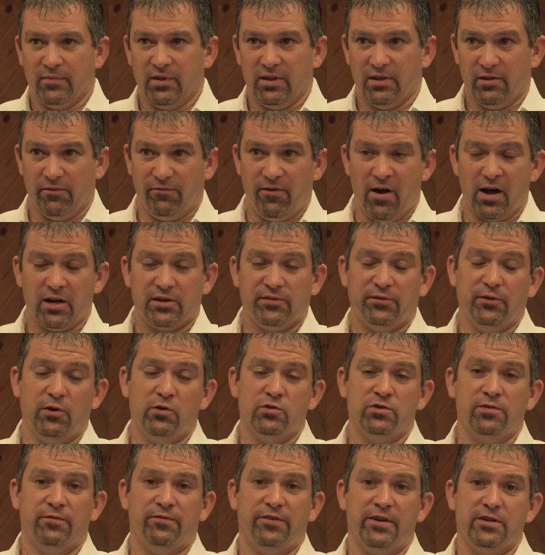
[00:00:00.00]
The Fox
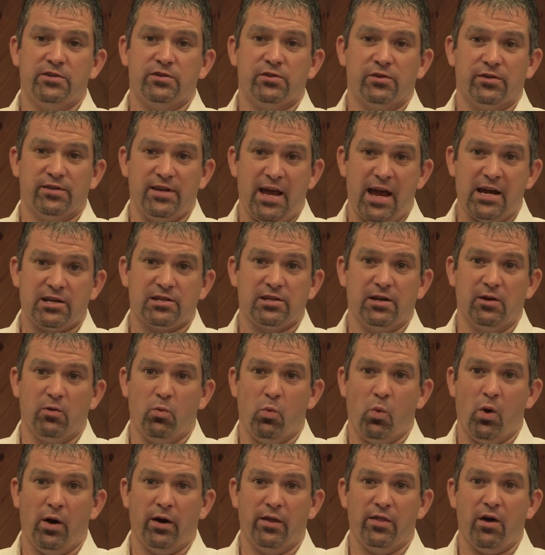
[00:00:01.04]
Fusion feature is actually
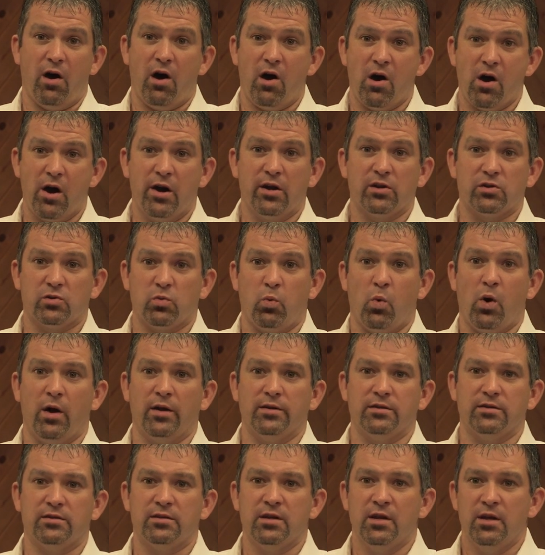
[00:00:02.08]
one of the hardest
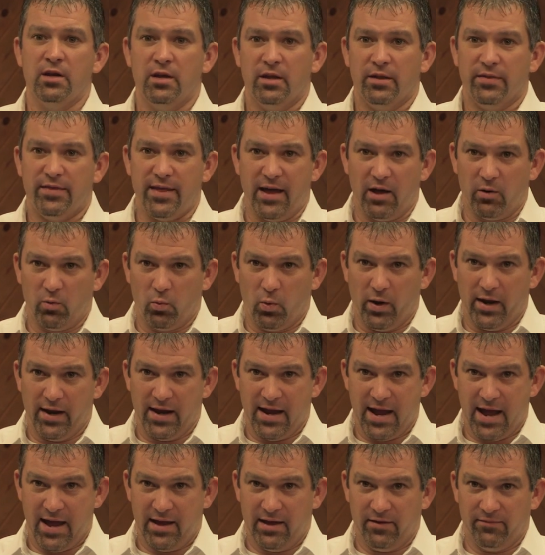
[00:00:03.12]
ones that we
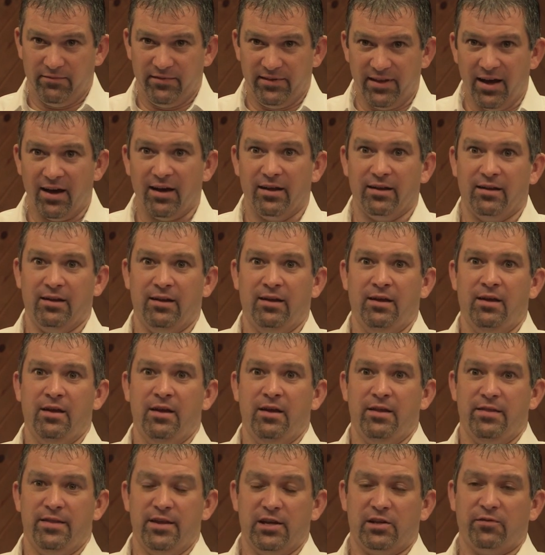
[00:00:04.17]
have done.
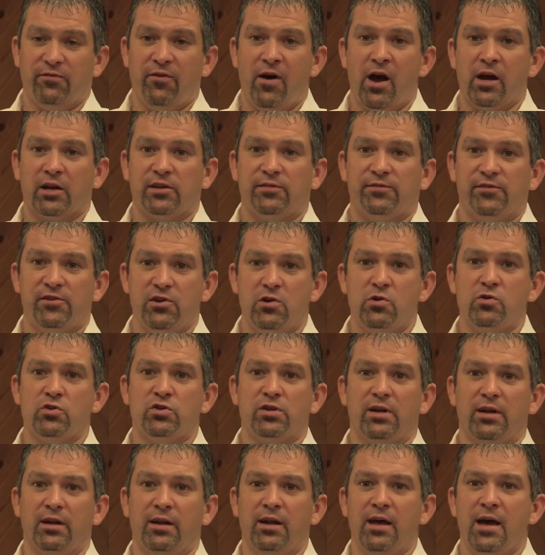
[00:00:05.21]
This Fox
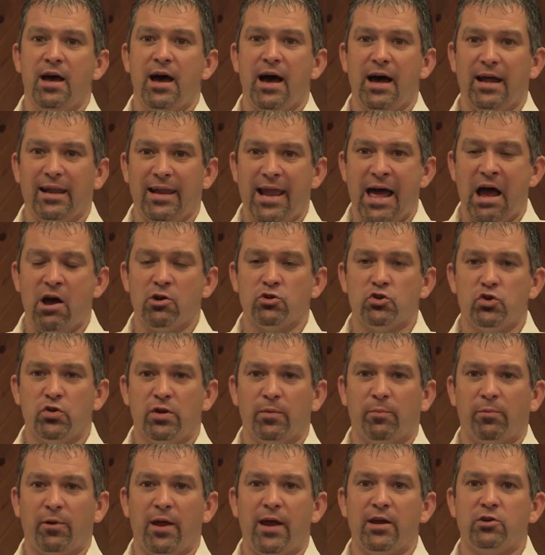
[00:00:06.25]
Fusion allows you to
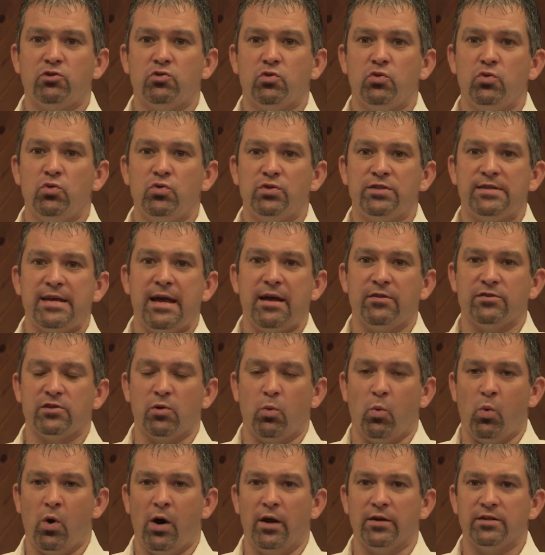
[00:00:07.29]
play 2 sounds at
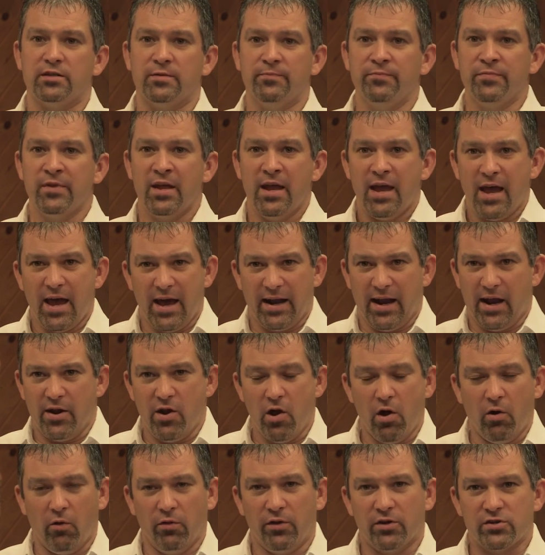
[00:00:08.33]
once. And I
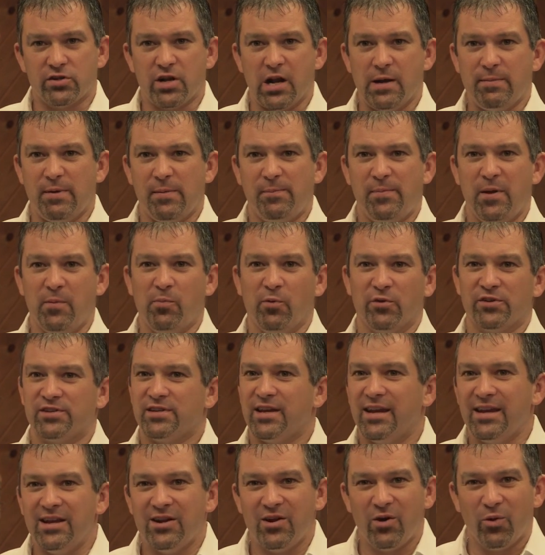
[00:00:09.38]
know there's going to be people who say,
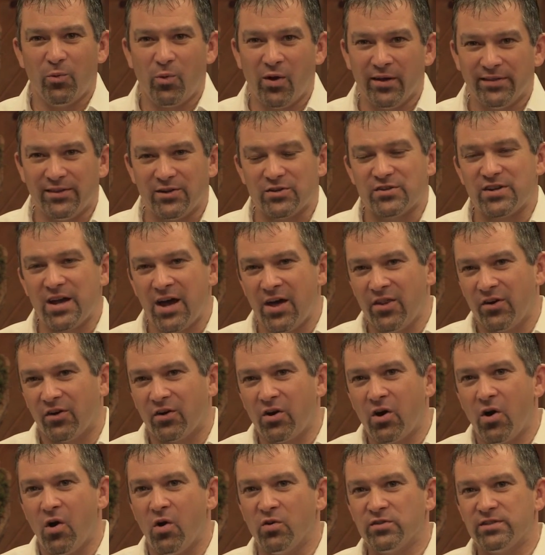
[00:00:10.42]
you know what, there's other
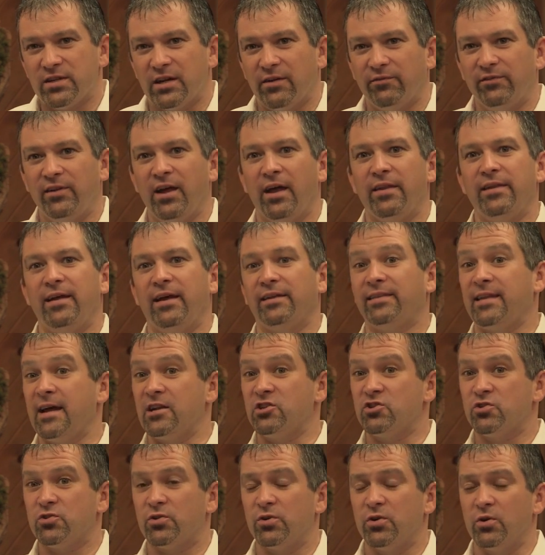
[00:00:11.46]
calls that have done that.
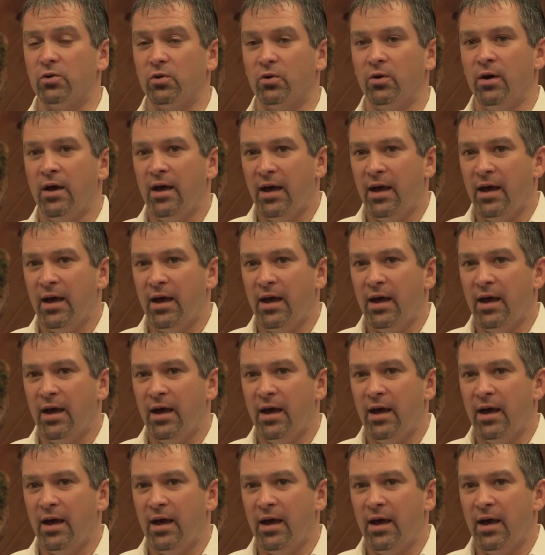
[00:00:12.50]
That's true.